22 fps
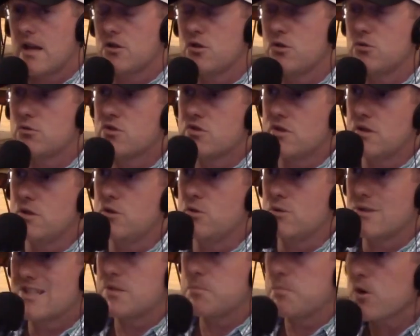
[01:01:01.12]

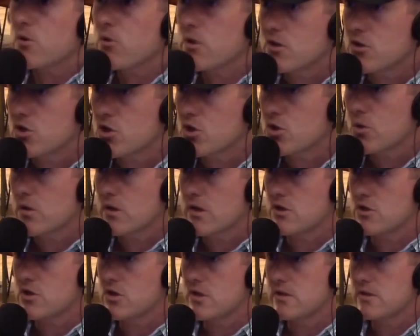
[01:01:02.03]
you'd experience
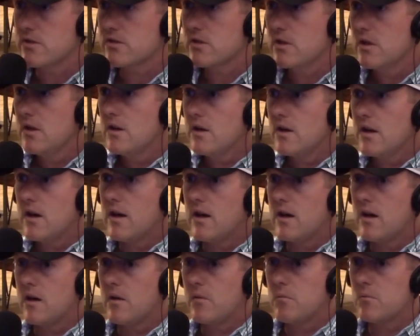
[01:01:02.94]
shortages
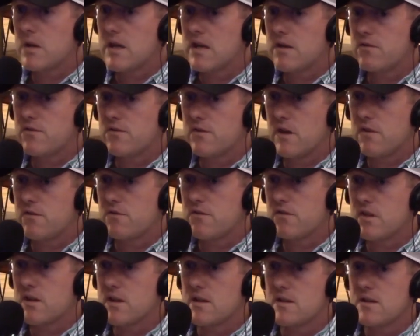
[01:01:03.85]

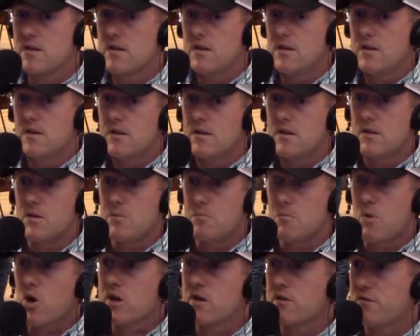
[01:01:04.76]
if the
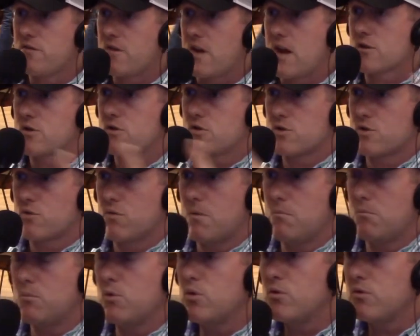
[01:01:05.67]
market factors are
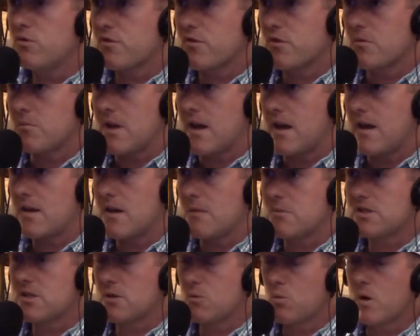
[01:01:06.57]
removed from that. I
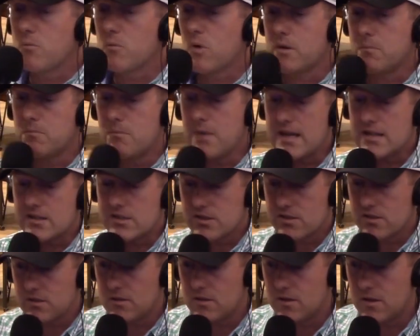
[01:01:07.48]
mean, see, what
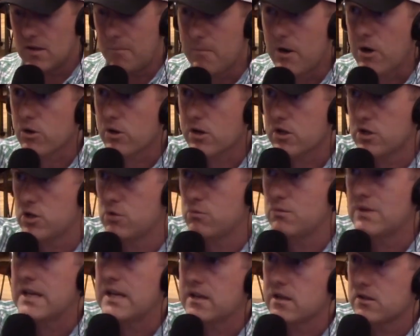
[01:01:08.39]
makes America
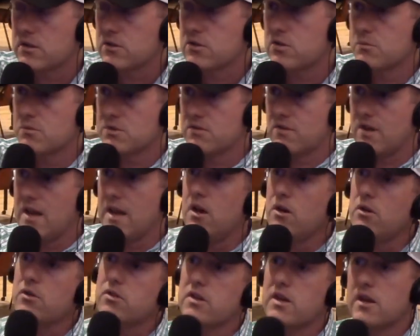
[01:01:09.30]
unique in the terms of the
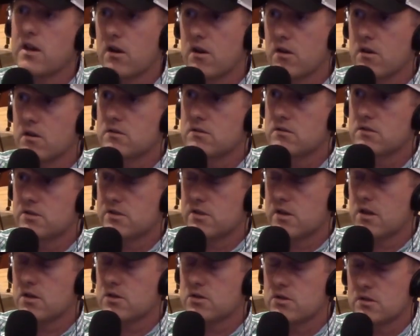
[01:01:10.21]
healthcare
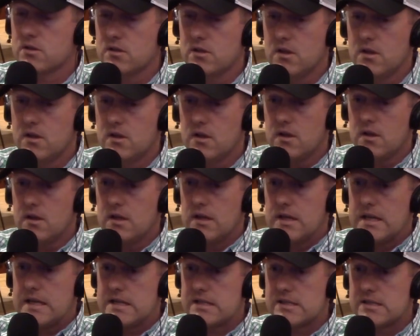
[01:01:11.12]
discussion
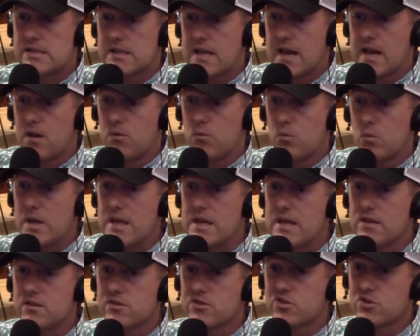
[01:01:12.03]
is that
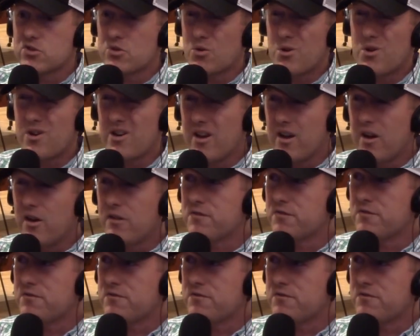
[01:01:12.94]
we sort of,